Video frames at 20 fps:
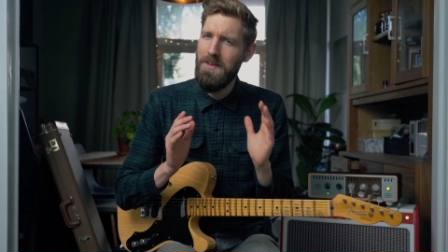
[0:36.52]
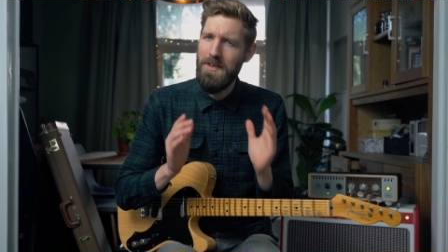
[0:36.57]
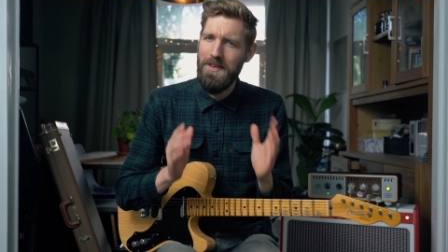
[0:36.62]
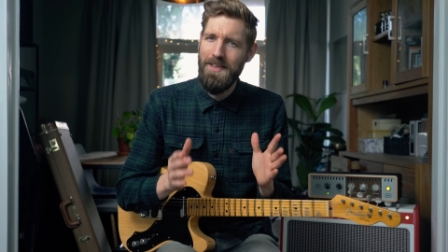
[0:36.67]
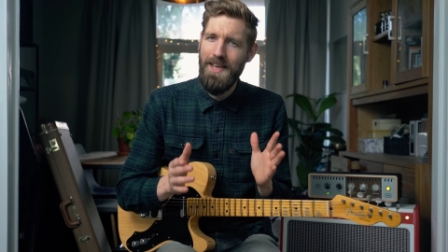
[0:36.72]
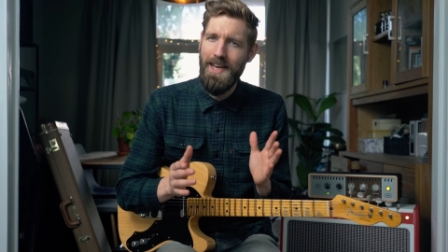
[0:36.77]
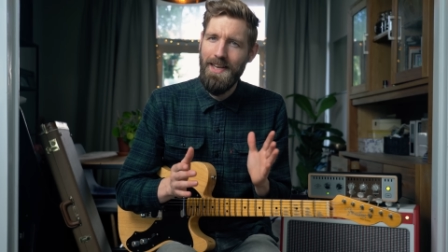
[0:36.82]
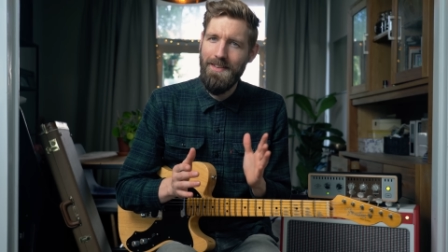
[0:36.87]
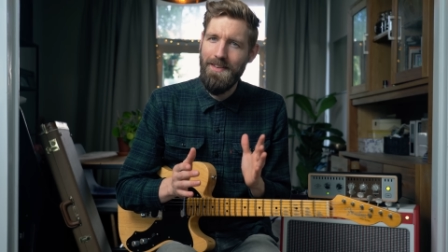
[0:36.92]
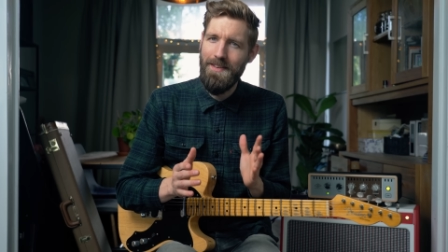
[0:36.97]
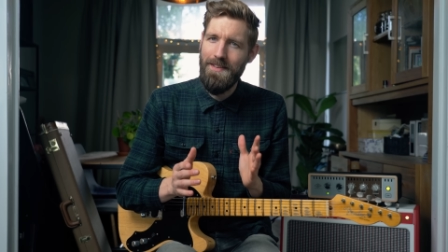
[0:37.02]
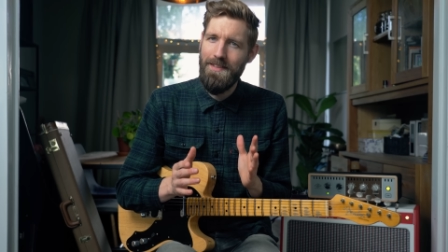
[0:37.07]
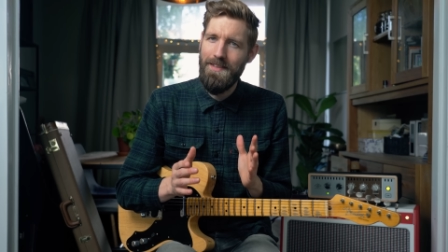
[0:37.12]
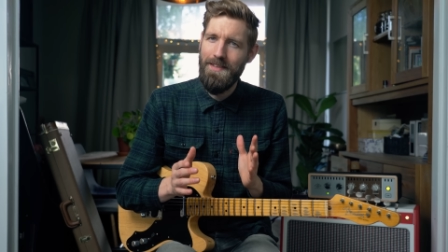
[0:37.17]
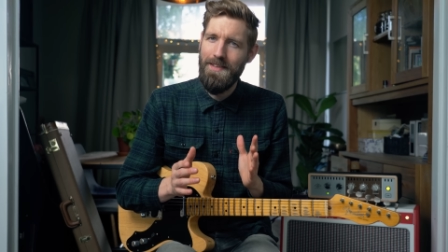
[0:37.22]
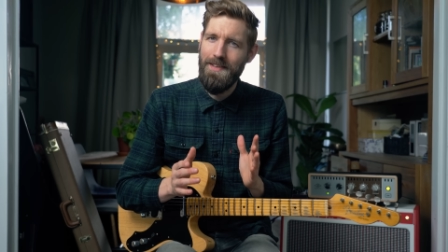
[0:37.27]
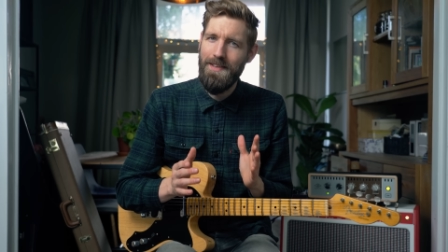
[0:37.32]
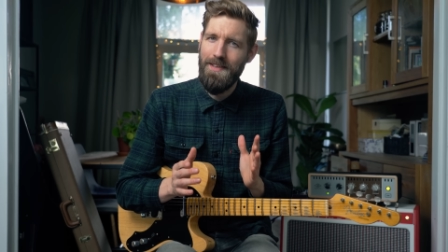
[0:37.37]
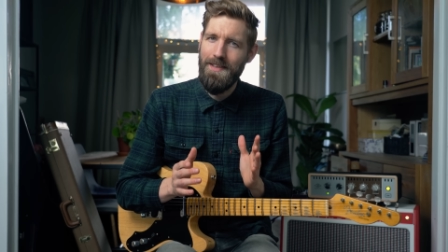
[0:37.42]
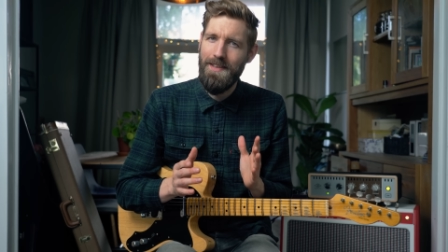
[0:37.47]
connected.
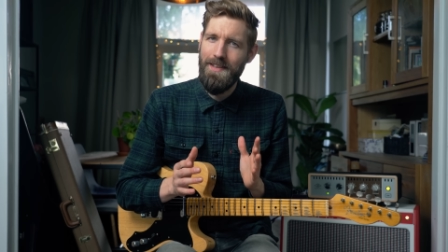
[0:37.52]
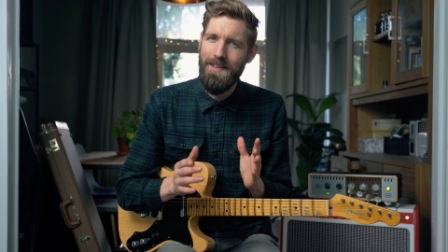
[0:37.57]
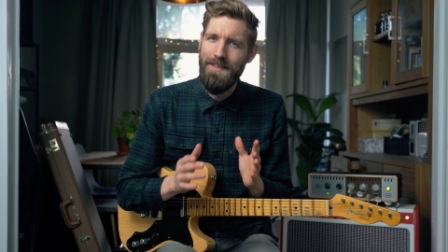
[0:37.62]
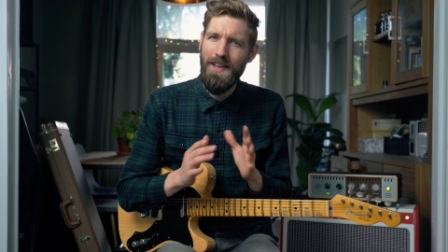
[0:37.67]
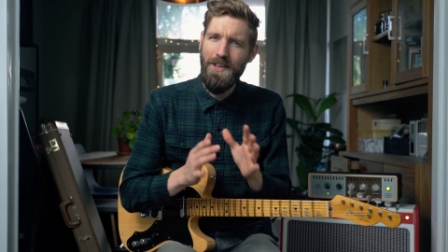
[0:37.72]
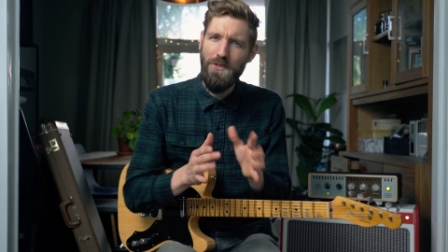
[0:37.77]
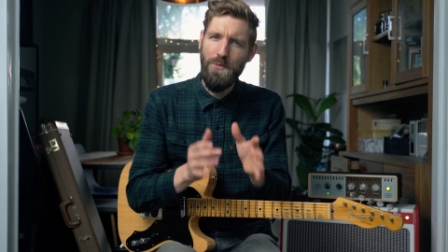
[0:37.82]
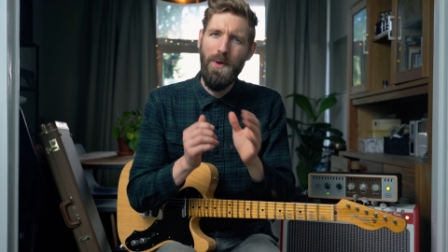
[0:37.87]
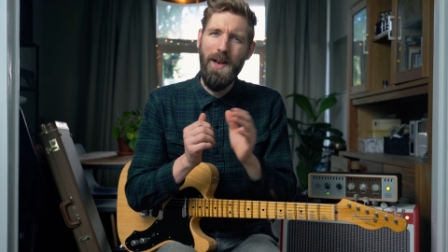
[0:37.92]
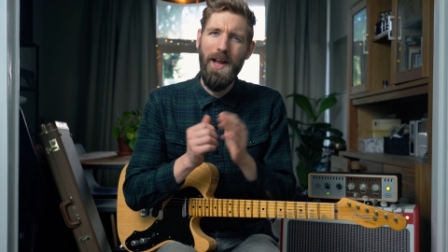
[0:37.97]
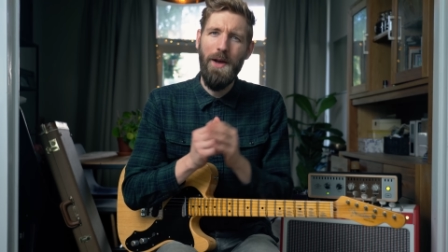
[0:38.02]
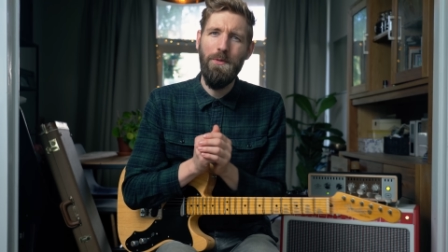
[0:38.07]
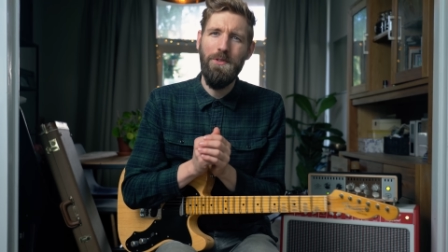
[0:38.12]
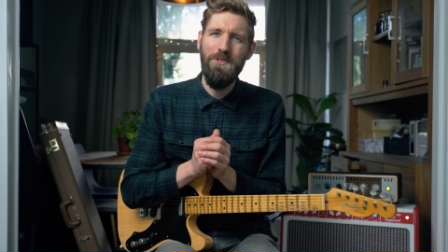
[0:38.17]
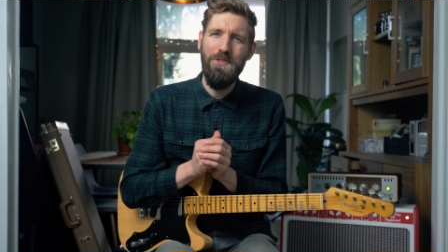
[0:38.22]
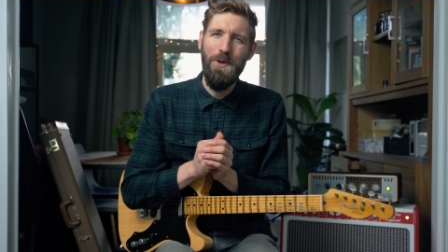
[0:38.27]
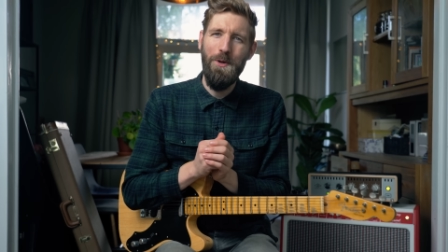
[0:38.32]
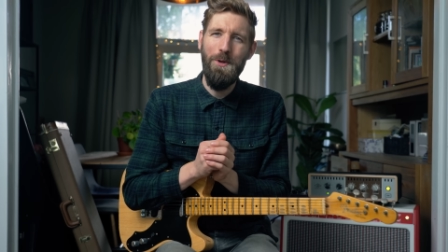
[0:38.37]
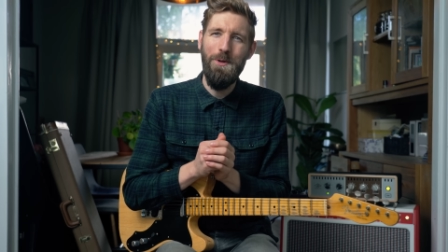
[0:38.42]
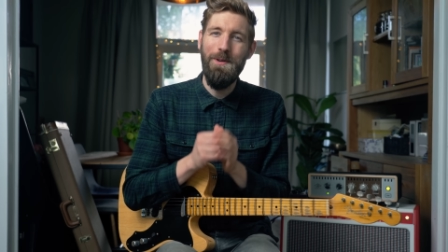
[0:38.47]
That's what I will
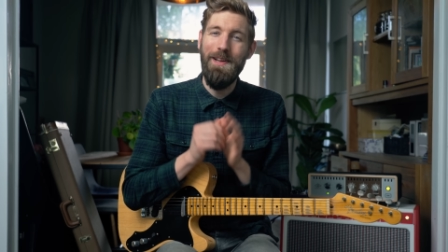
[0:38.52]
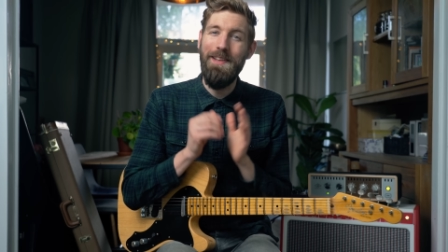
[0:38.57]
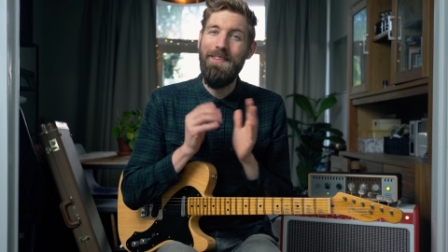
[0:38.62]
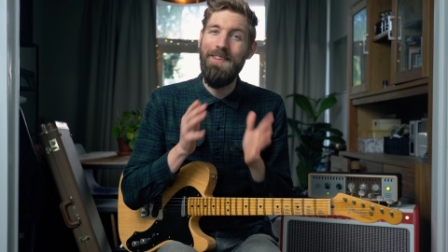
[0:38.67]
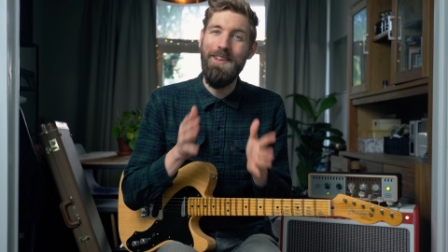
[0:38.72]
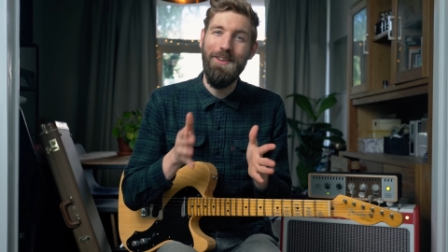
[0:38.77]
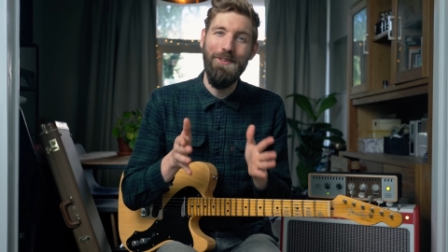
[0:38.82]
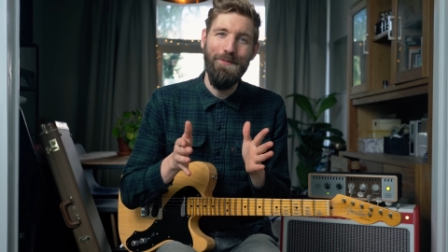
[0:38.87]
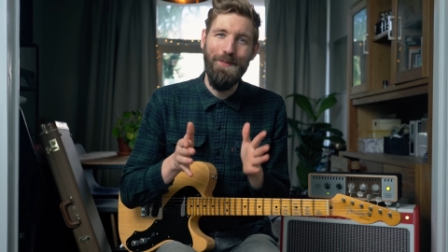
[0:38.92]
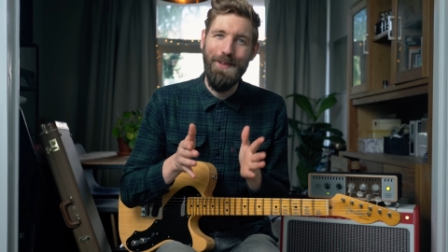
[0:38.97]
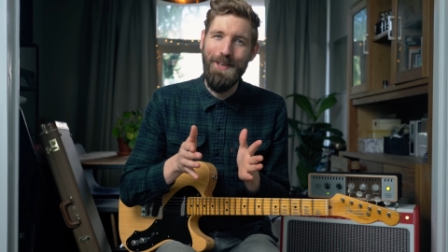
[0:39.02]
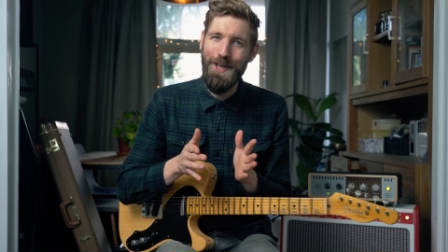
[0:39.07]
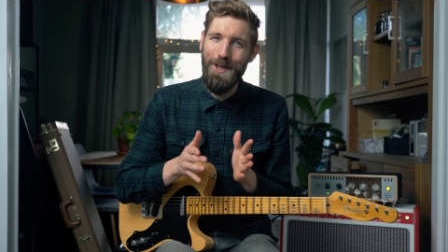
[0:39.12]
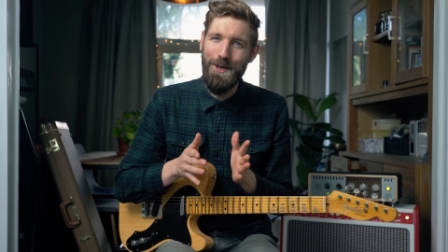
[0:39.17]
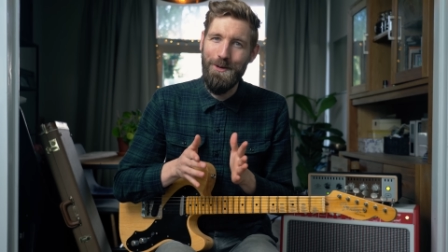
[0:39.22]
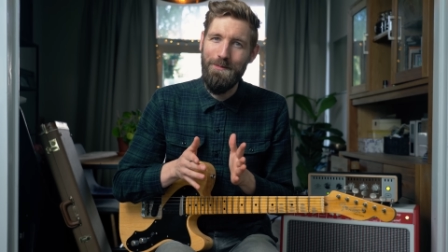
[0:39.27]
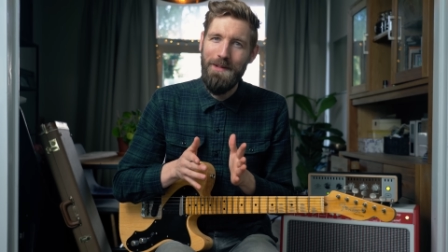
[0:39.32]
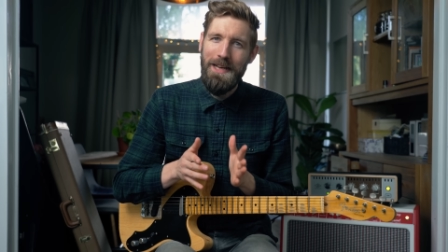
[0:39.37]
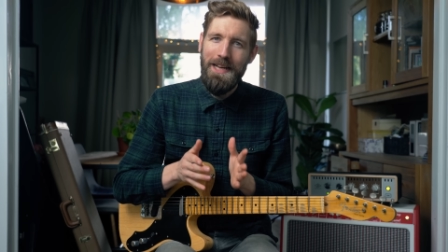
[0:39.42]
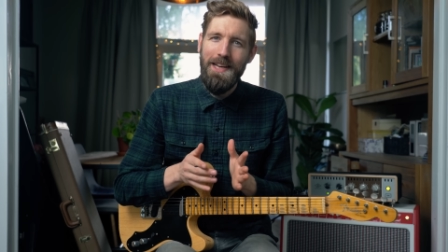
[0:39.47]
show you in this
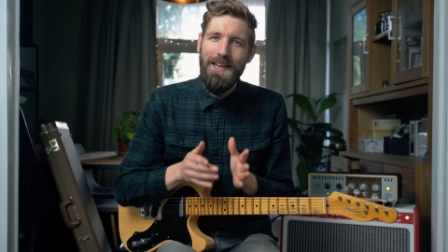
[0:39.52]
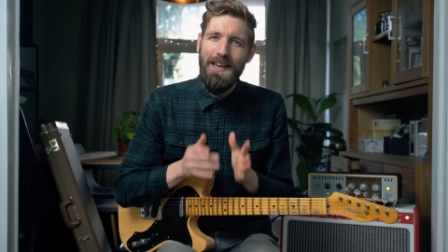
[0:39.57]
video.